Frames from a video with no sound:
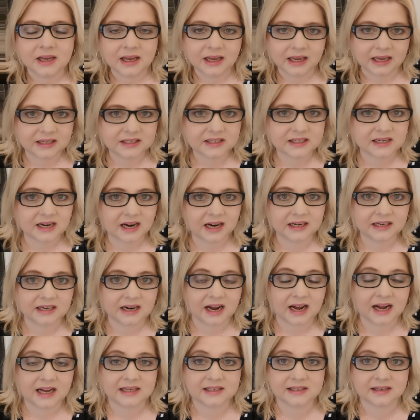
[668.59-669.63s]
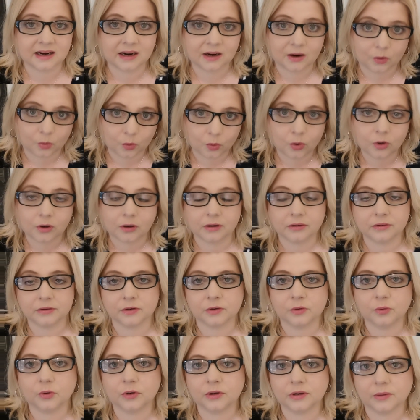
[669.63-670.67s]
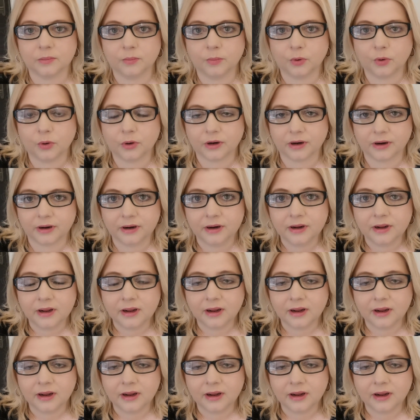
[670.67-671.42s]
inside Gaza or on the northern border.